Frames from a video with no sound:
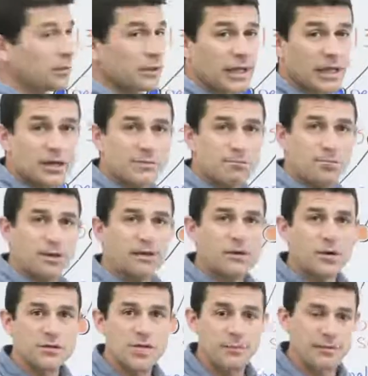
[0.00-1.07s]
able to kind of pick
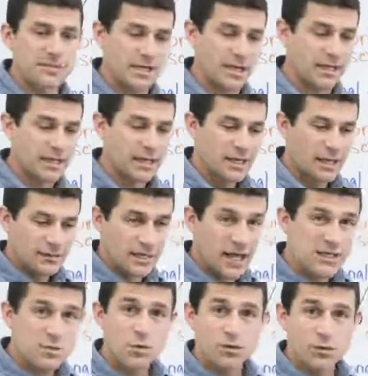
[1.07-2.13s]
those up and say,
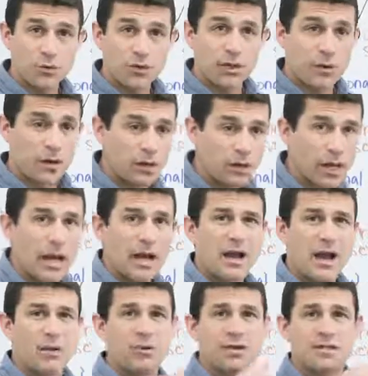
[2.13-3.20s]
that's worked really well.
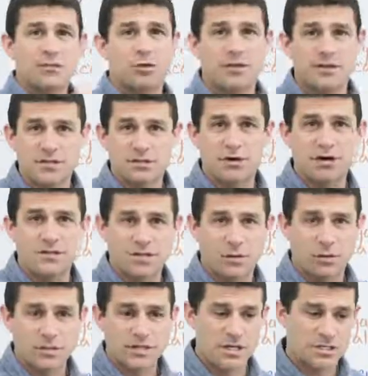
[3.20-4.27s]
I want to spread this across the
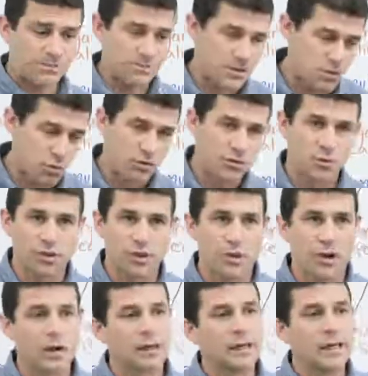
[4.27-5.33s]
organization. This worked really
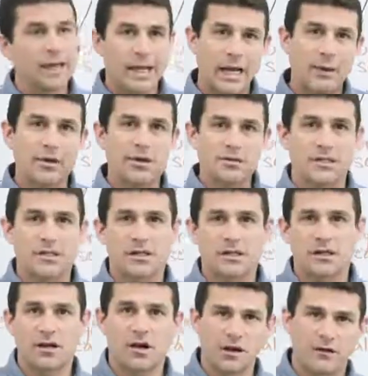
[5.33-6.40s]
well. I want to use
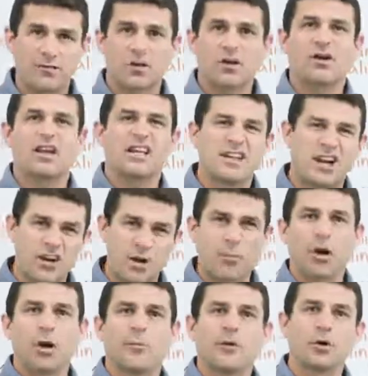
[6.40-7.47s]
it for an entire
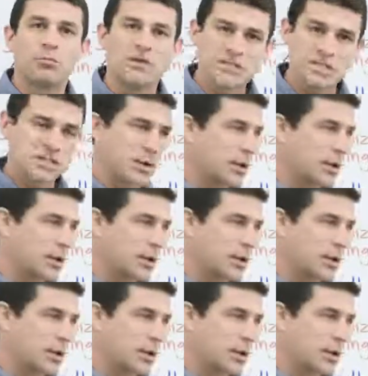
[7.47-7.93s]
department or business